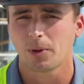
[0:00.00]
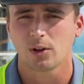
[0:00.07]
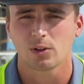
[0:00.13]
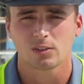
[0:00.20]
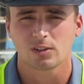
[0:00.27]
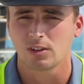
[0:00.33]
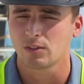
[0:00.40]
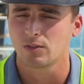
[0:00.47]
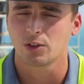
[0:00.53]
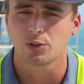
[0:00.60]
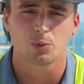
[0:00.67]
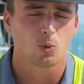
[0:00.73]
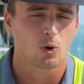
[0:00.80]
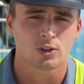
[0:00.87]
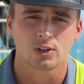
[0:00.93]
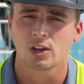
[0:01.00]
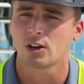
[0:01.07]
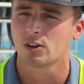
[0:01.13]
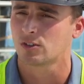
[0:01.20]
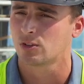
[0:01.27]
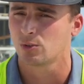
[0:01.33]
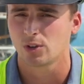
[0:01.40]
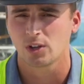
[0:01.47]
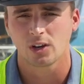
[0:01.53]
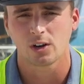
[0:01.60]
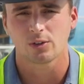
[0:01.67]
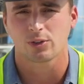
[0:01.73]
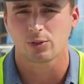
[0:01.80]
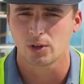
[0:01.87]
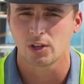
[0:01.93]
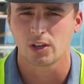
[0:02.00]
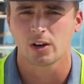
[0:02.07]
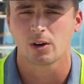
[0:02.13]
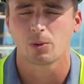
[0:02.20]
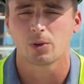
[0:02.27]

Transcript: penalty of either 1 year, 2 year, 3 year,